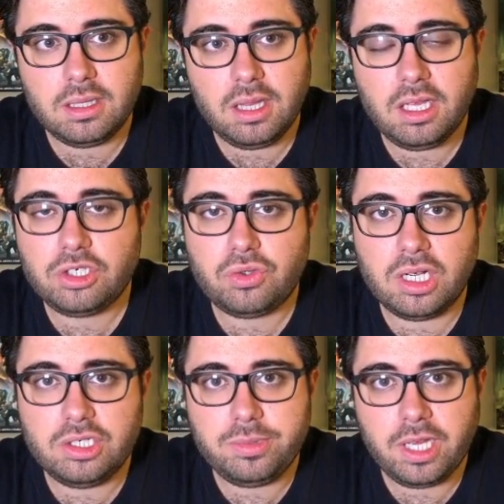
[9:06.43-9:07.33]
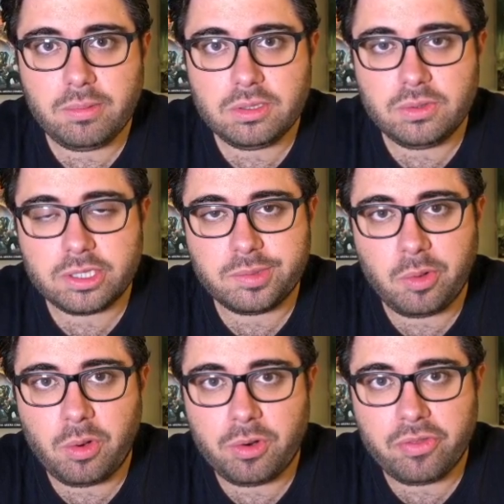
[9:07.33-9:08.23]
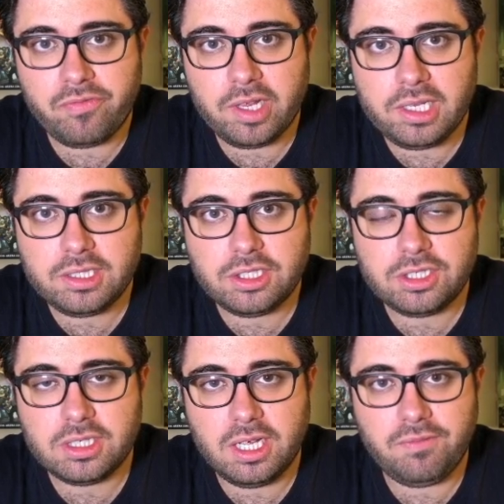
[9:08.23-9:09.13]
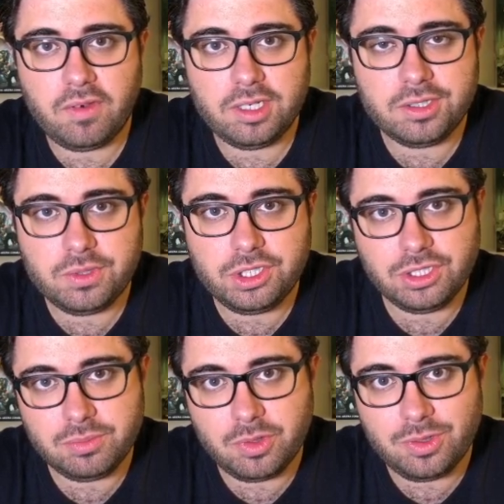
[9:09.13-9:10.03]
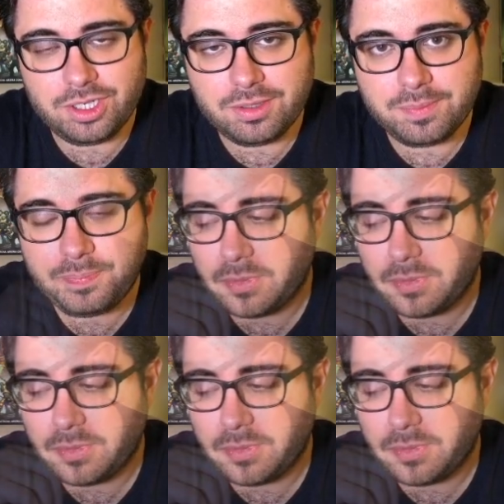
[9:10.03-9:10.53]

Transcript: and try to be able to explore the village and find a witch in the morning.